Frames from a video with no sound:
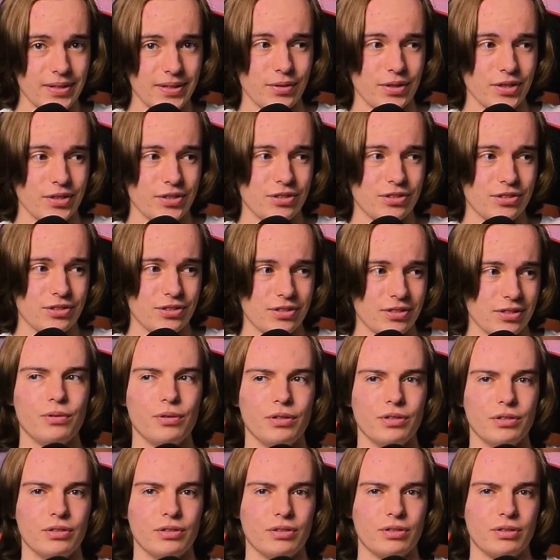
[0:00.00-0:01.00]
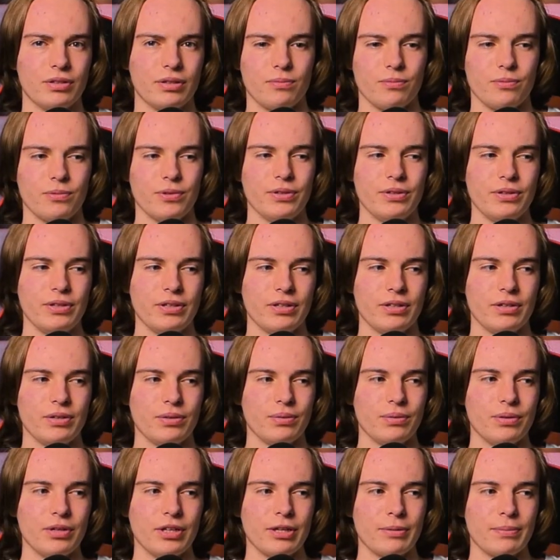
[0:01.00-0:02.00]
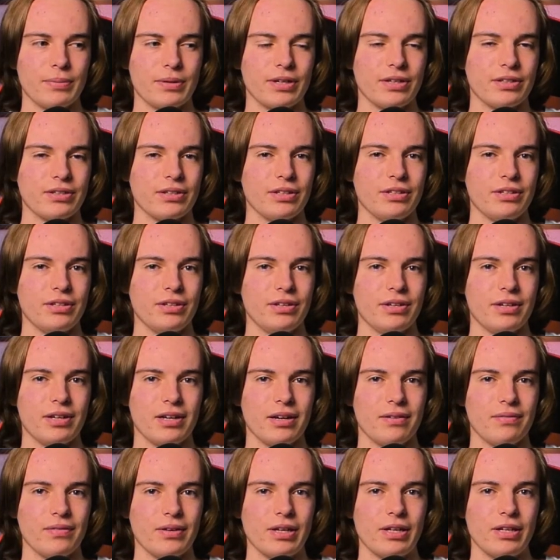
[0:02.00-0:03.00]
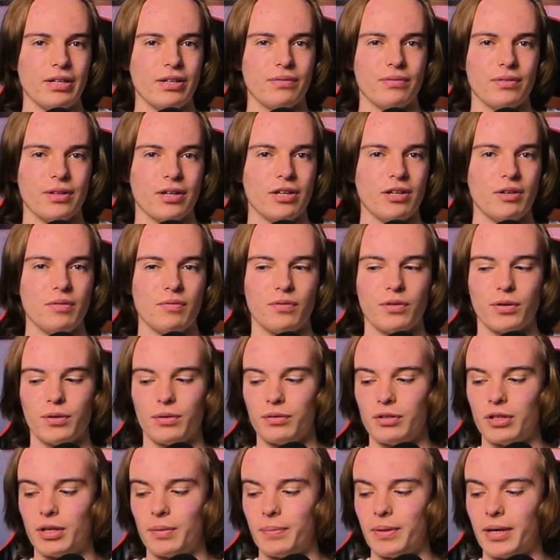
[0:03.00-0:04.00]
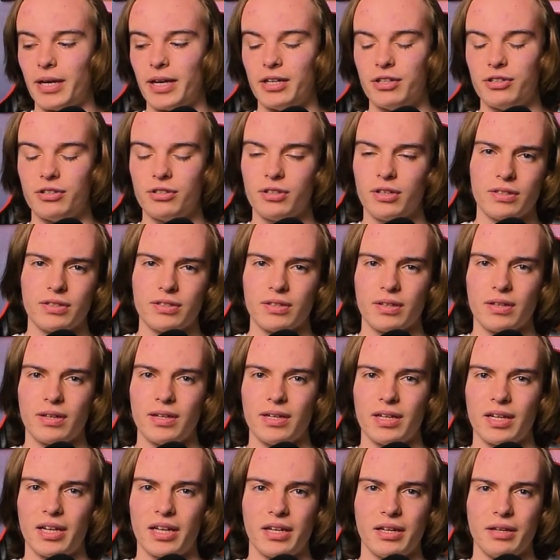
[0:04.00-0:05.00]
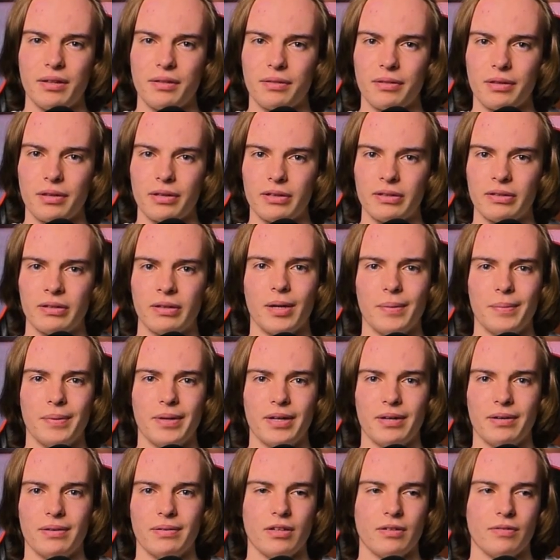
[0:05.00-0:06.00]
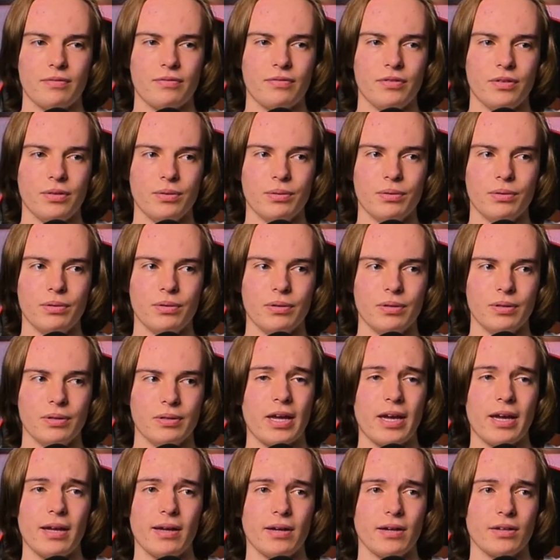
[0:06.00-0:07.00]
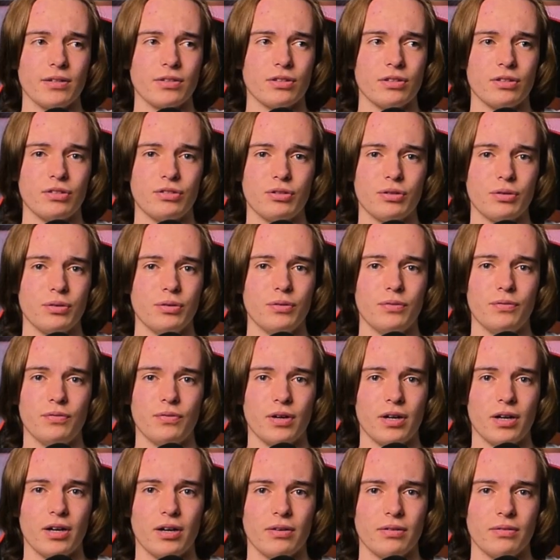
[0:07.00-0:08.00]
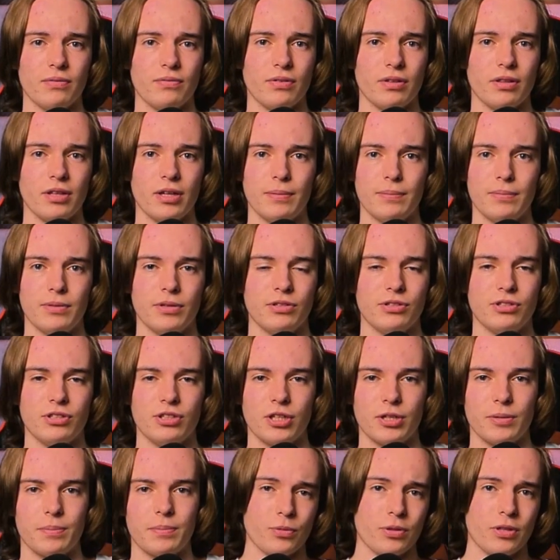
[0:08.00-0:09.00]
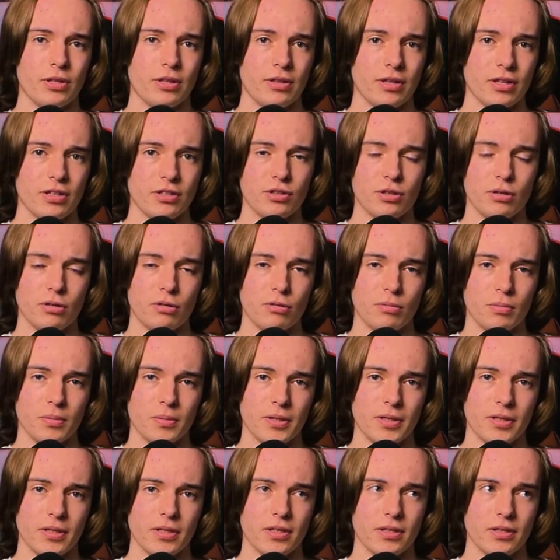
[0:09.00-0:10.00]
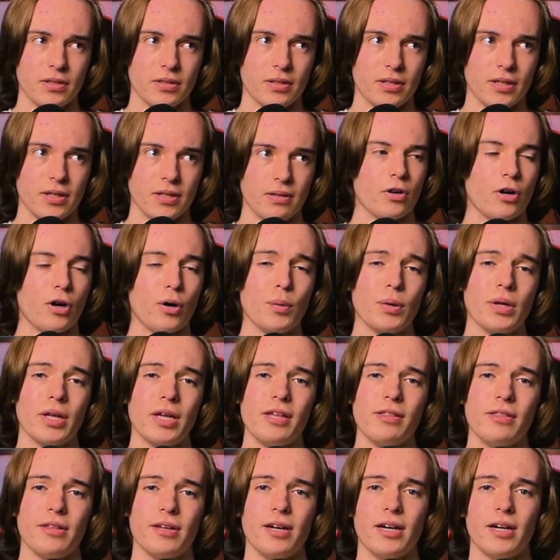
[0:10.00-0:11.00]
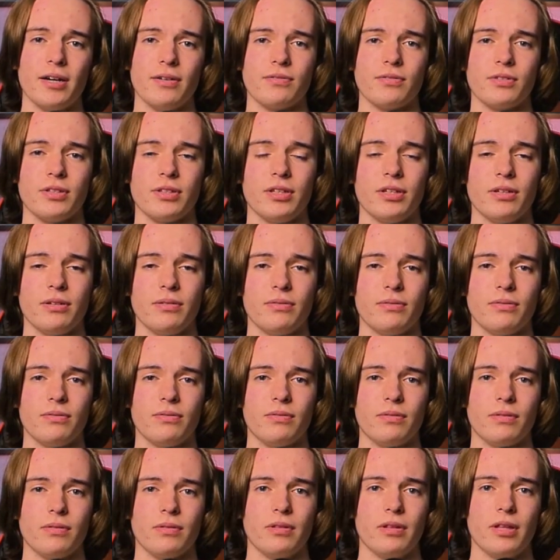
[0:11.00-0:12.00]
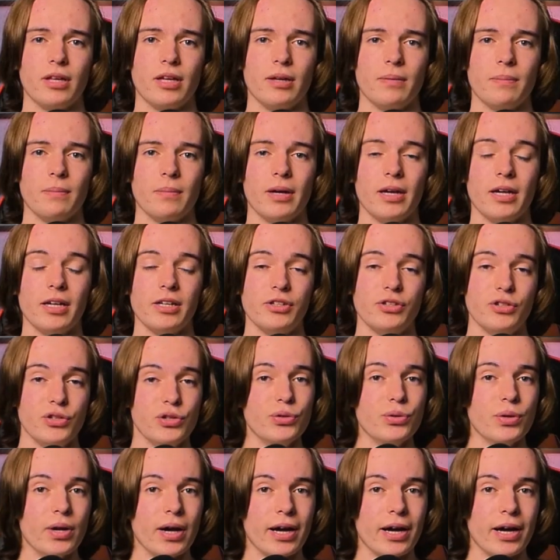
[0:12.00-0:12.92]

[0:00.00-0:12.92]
which was really annoying because I didn't have any of that info on their page saying anything about if your house is too far for them to ship. What they then told me is that I would either have to give them a new